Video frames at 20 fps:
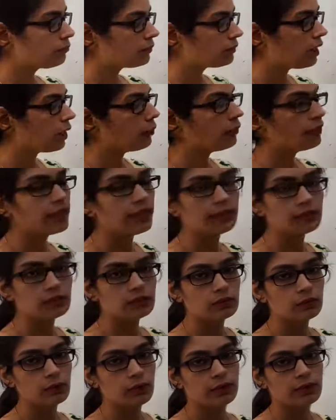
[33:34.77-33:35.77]
Now let's
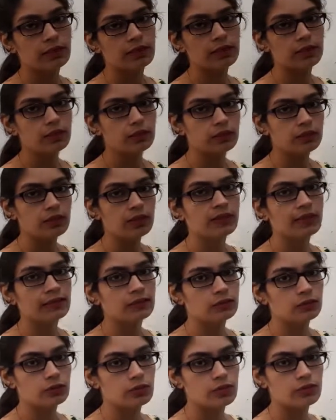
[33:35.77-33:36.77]
quickly do the
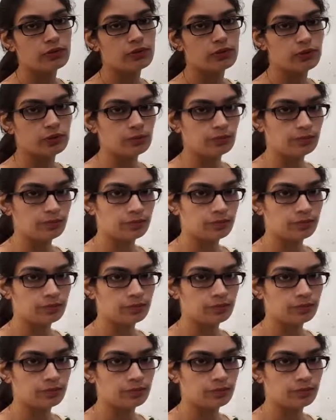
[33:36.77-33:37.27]
next question.